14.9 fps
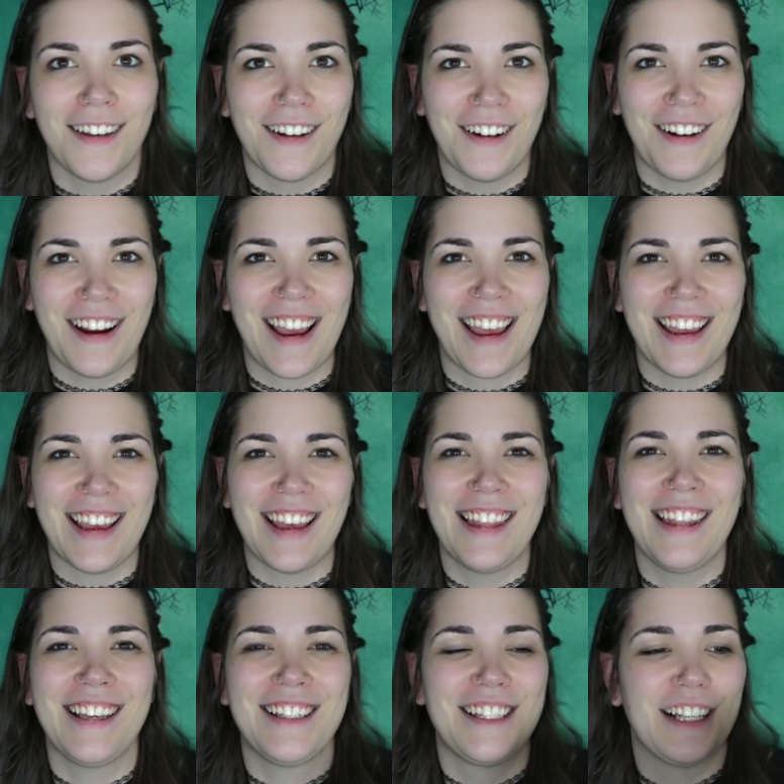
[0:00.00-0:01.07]
right, and
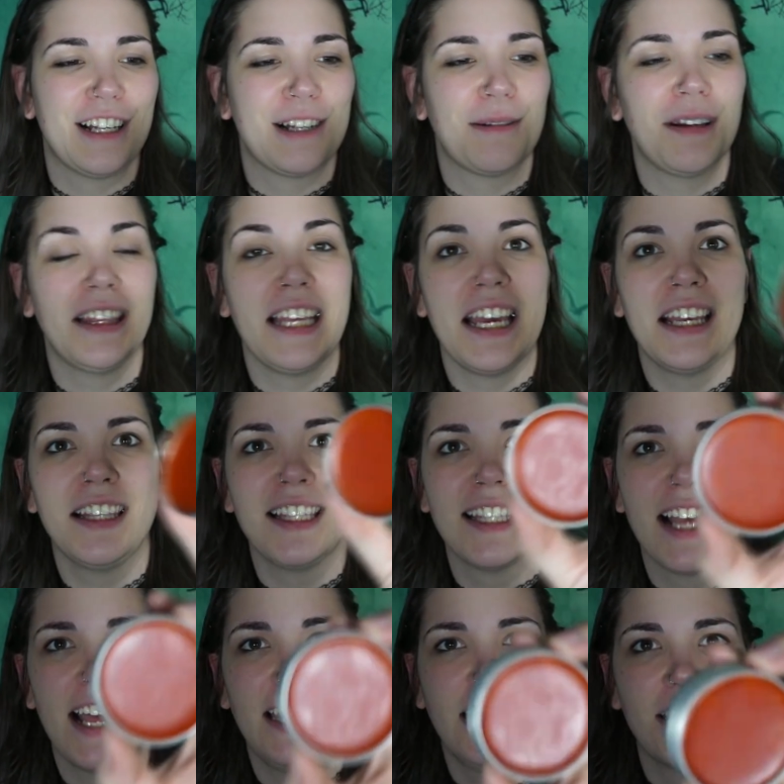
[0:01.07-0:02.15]
this is what the
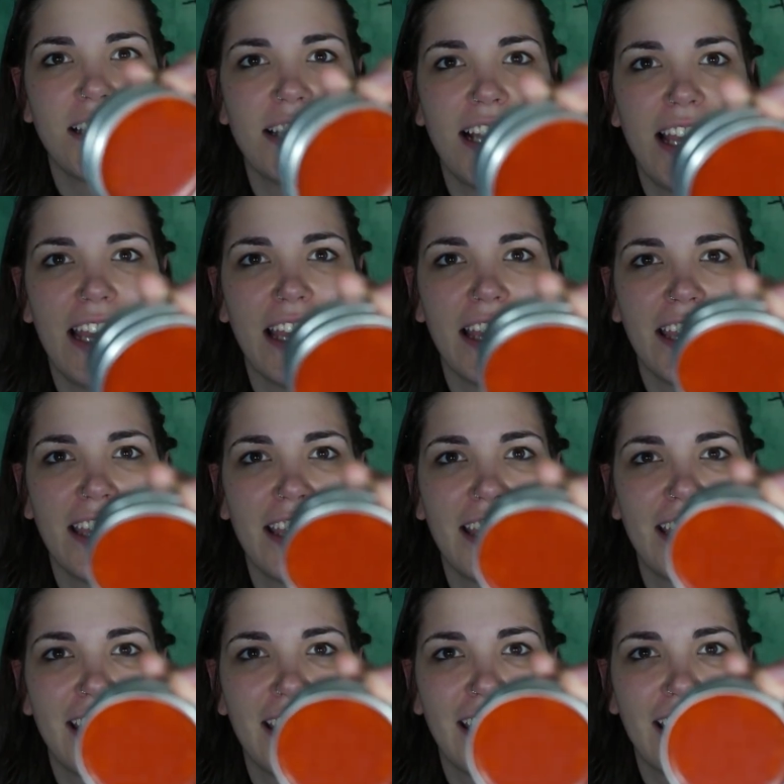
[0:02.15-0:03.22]
inside looks like.
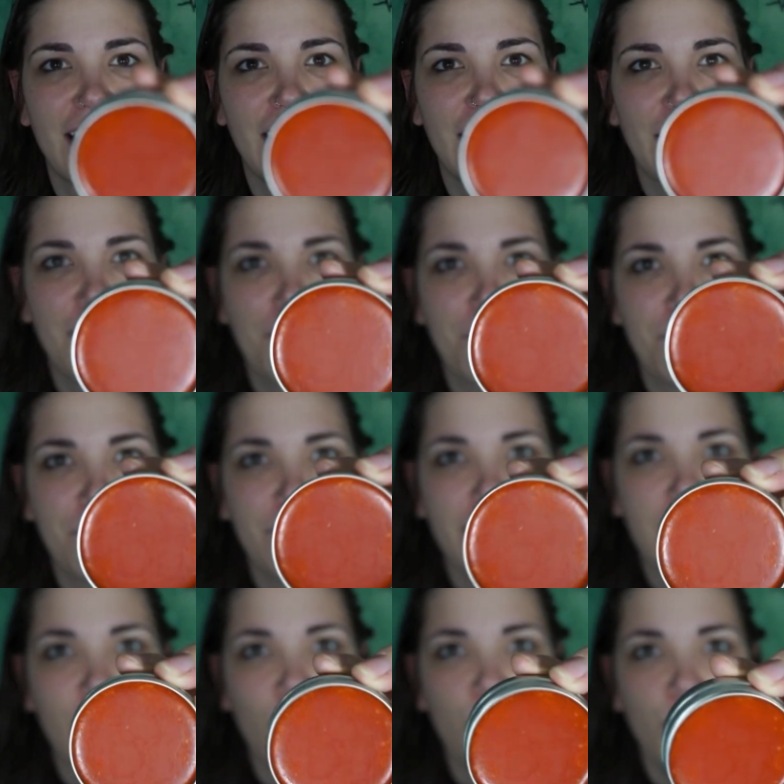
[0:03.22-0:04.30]

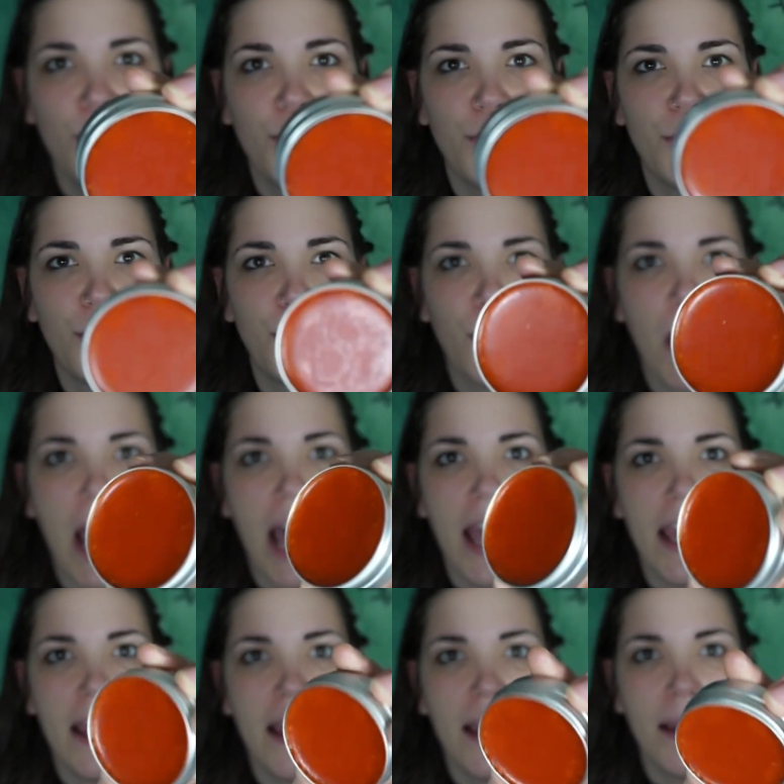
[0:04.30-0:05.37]
Ooh,
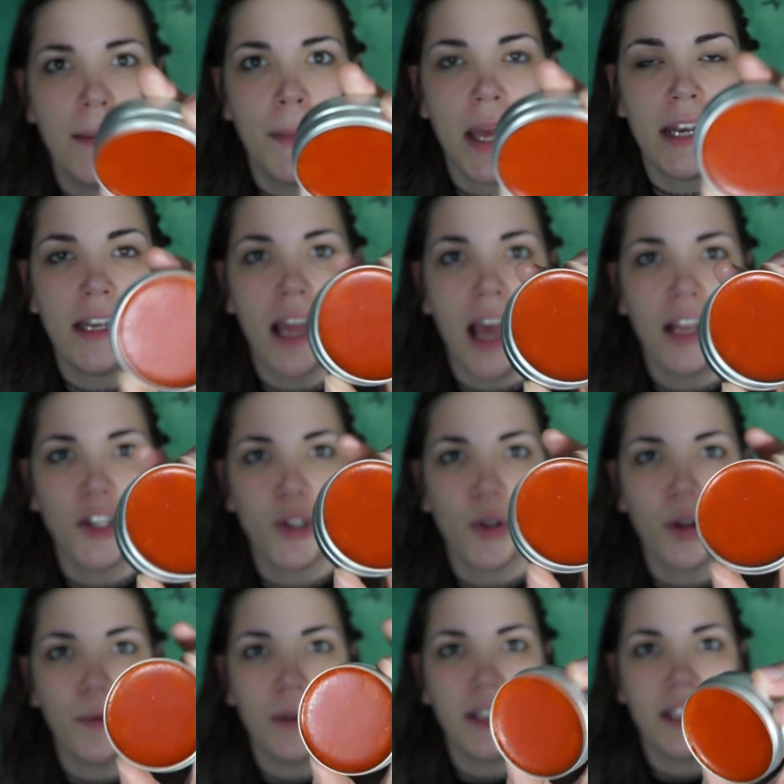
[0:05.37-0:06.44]
I am not
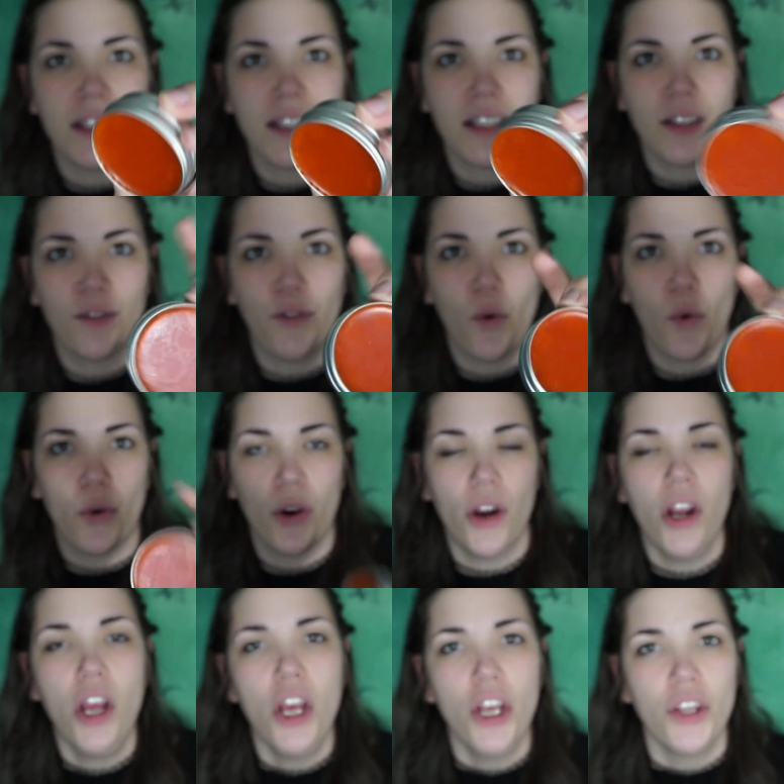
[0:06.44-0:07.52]
sure what this is
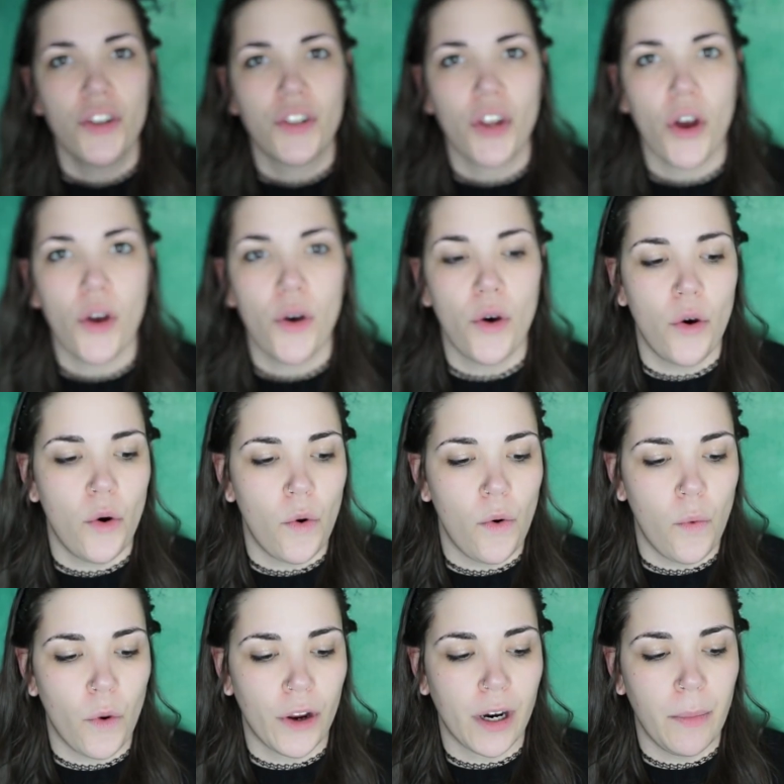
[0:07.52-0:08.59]
for, so
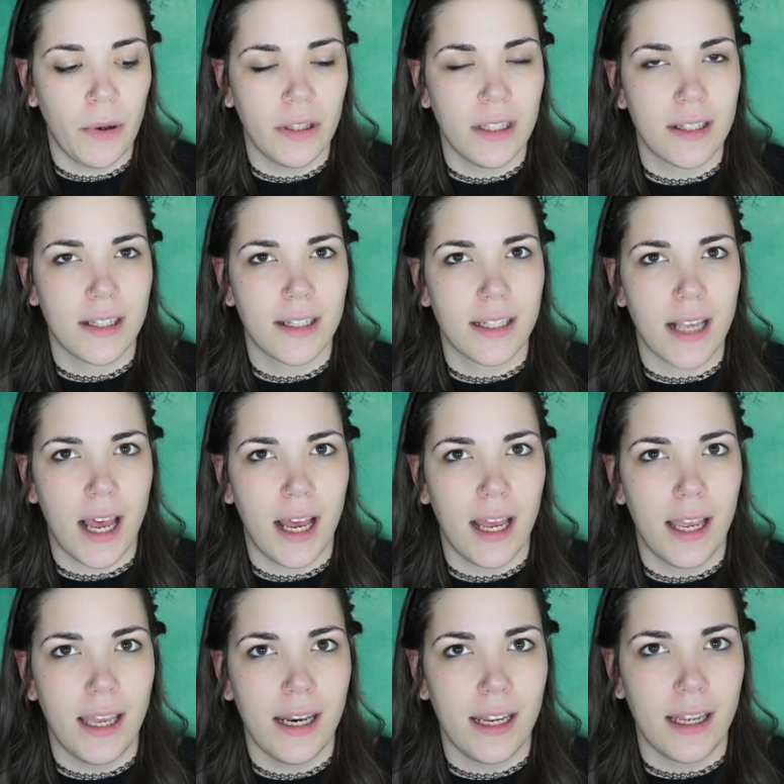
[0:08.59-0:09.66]
we're gonna put this
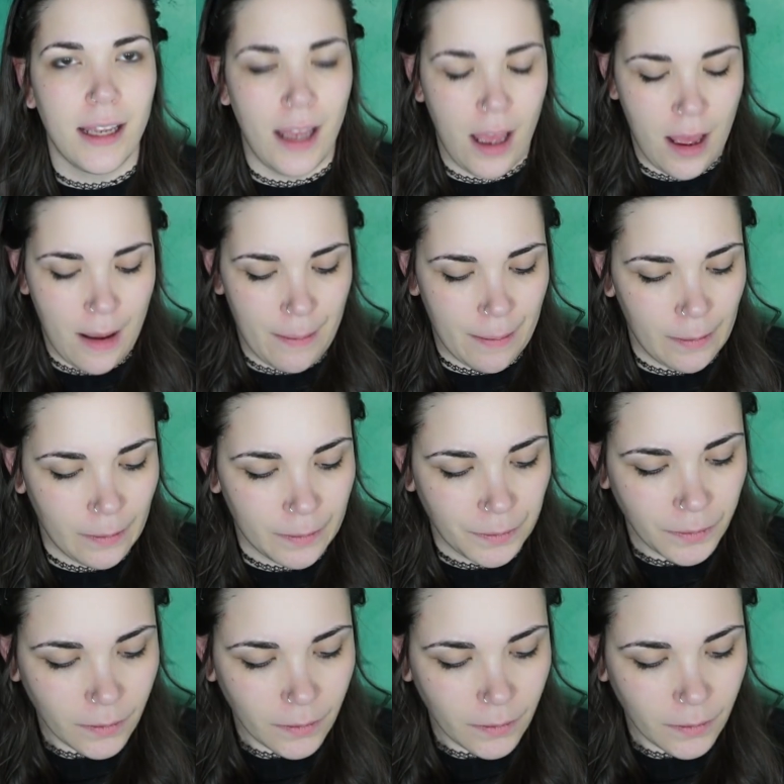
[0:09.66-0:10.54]
aside um,